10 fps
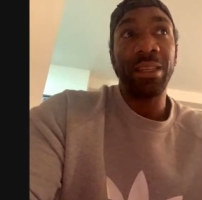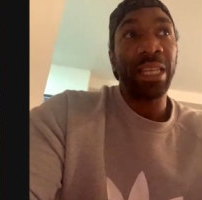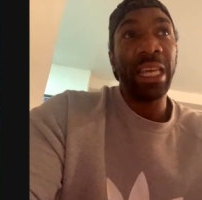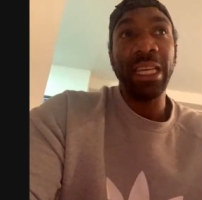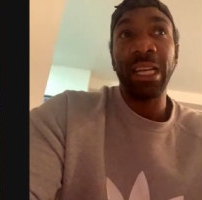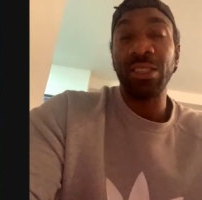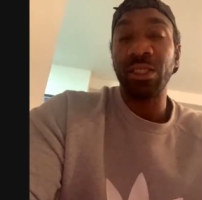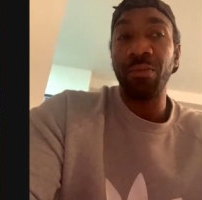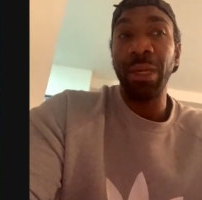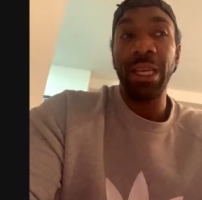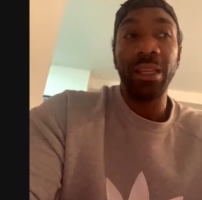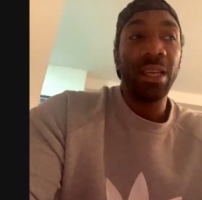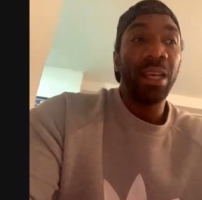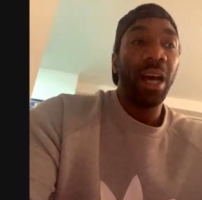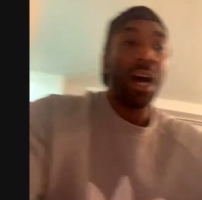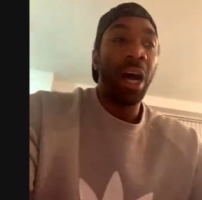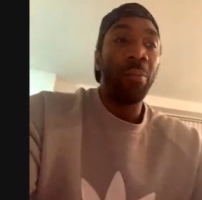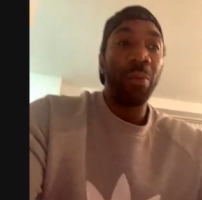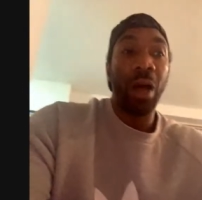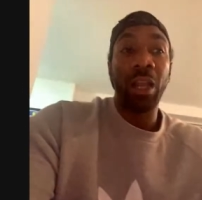Lean cuts of meat,
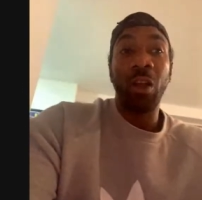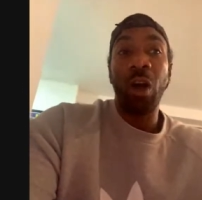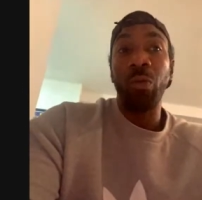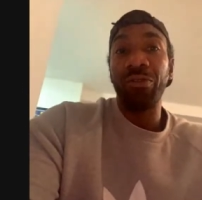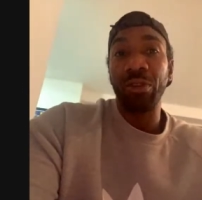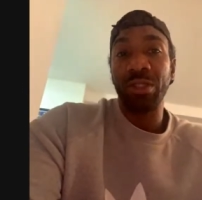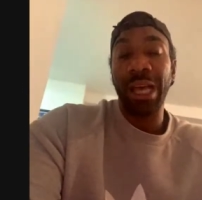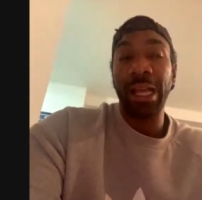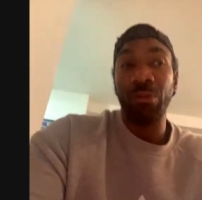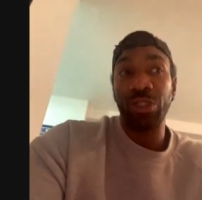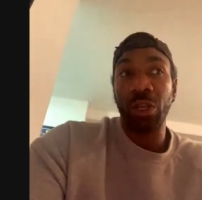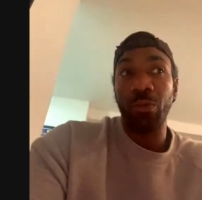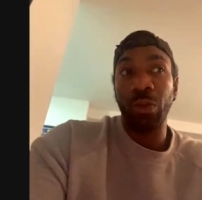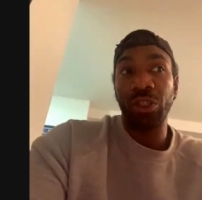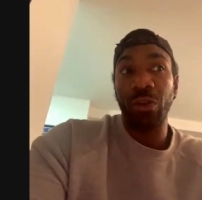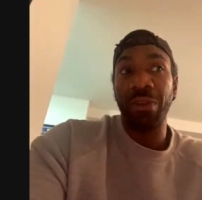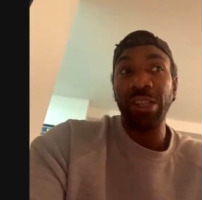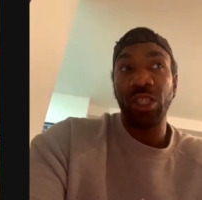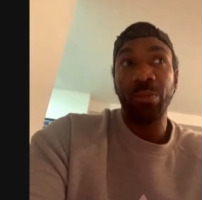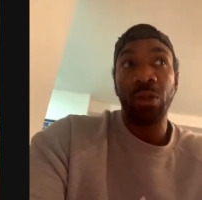along with your salad, with your
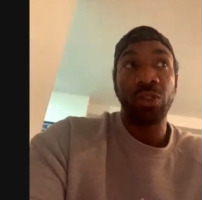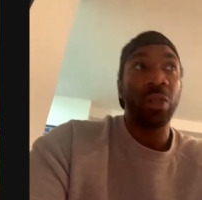vegetables.